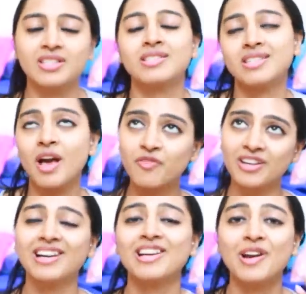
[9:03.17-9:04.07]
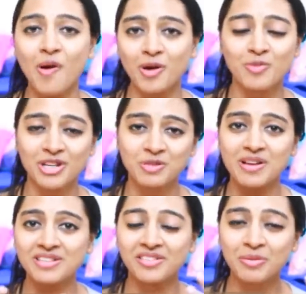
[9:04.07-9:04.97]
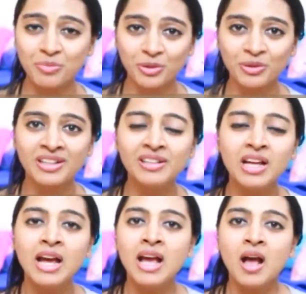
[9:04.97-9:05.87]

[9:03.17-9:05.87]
It's definitely a lot more expensive than Borolin,